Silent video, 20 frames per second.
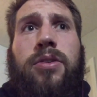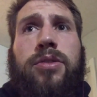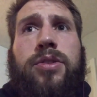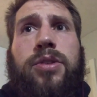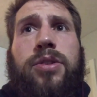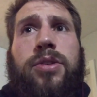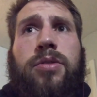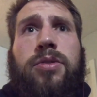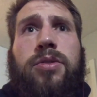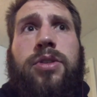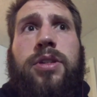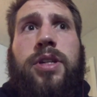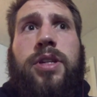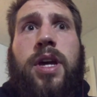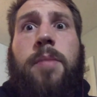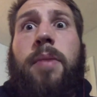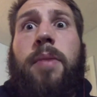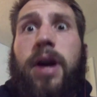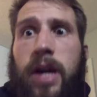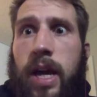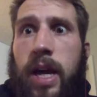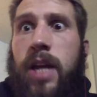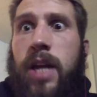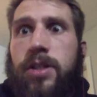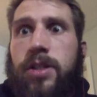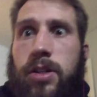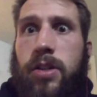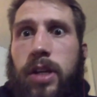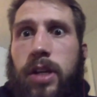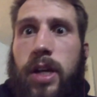to just get my
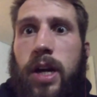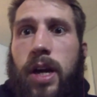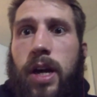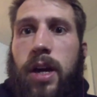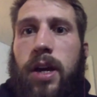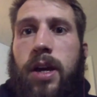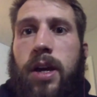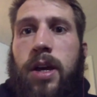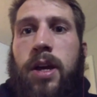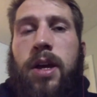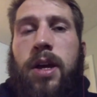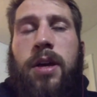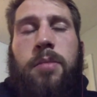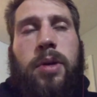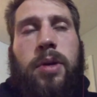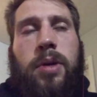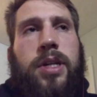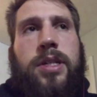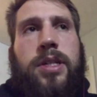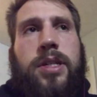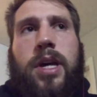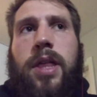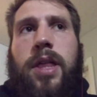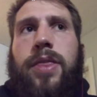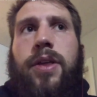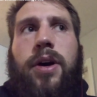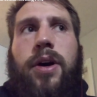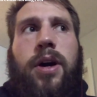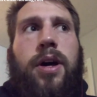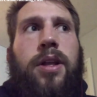hands on the guy, because I
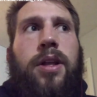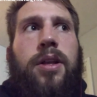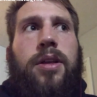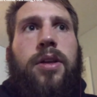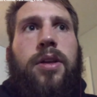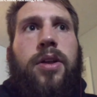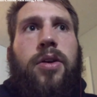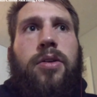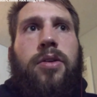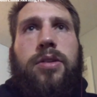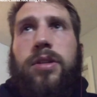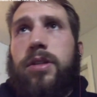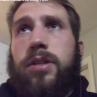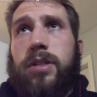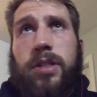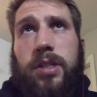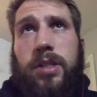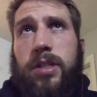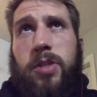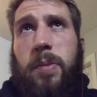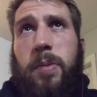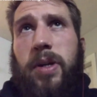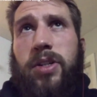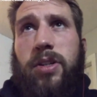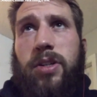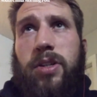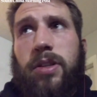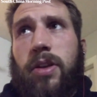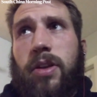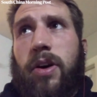thought,
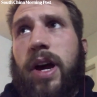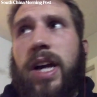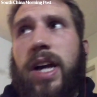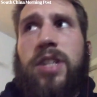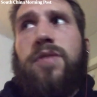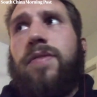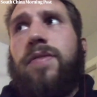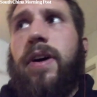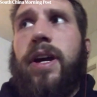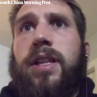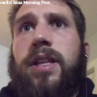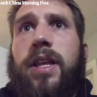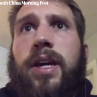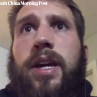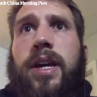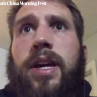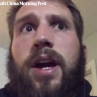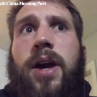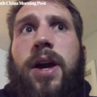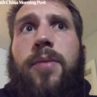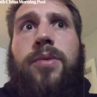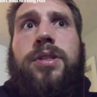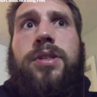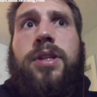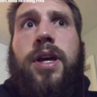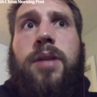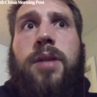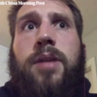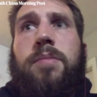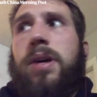especially the last fight, like I
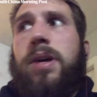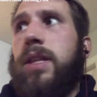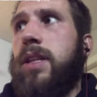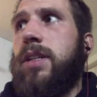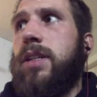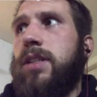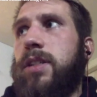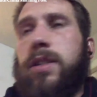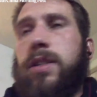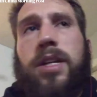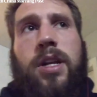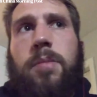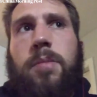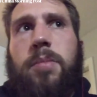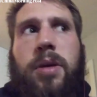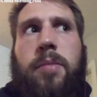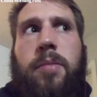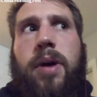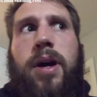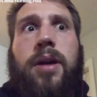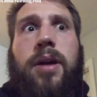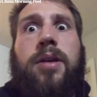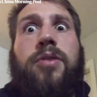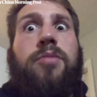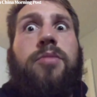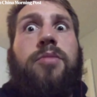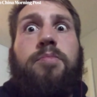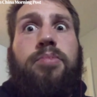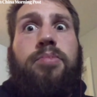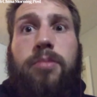was like, man, this is going to be my
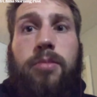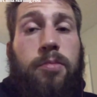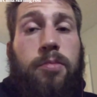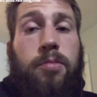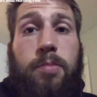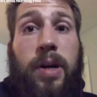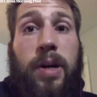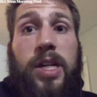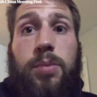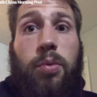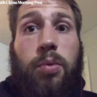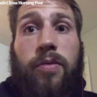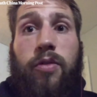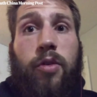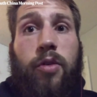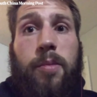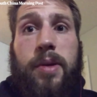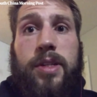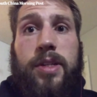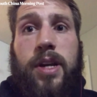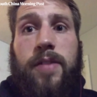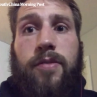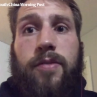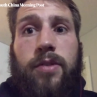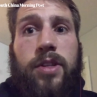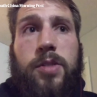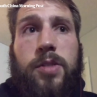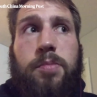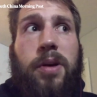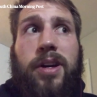best performance ever.
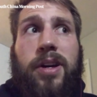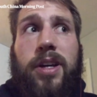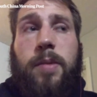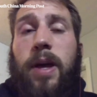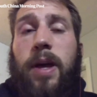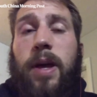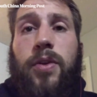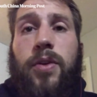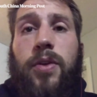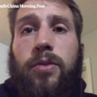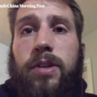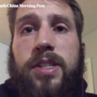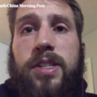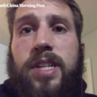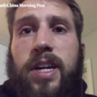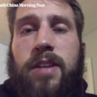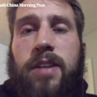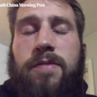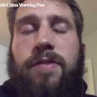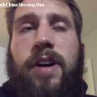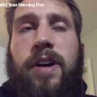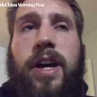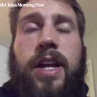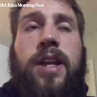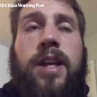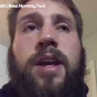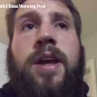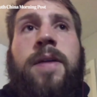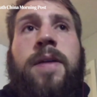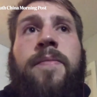This is probably going to be a 30-second fight.
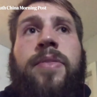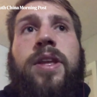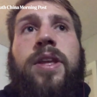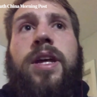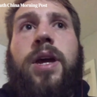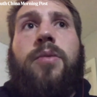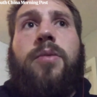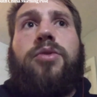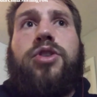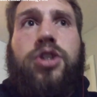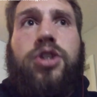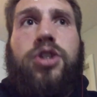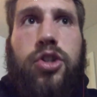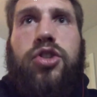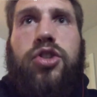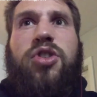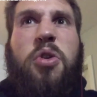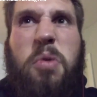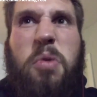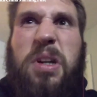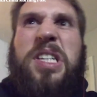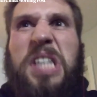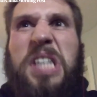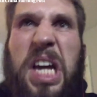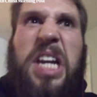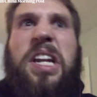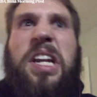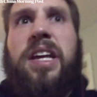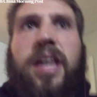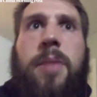And I was just so
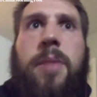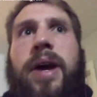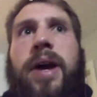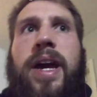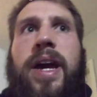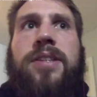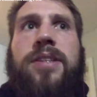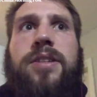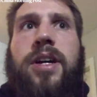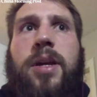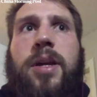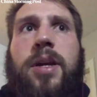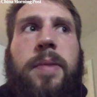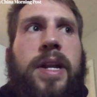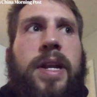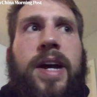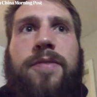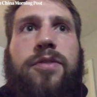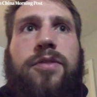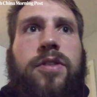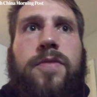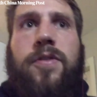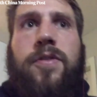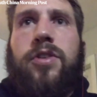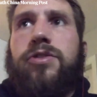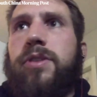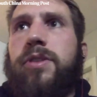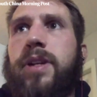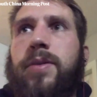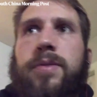excited to get my hands on him. And after the
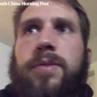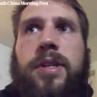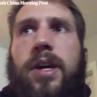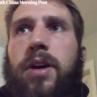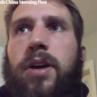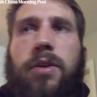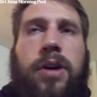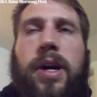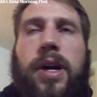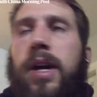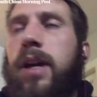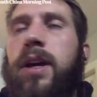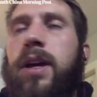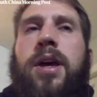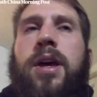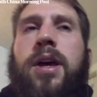first round, I was like, okay,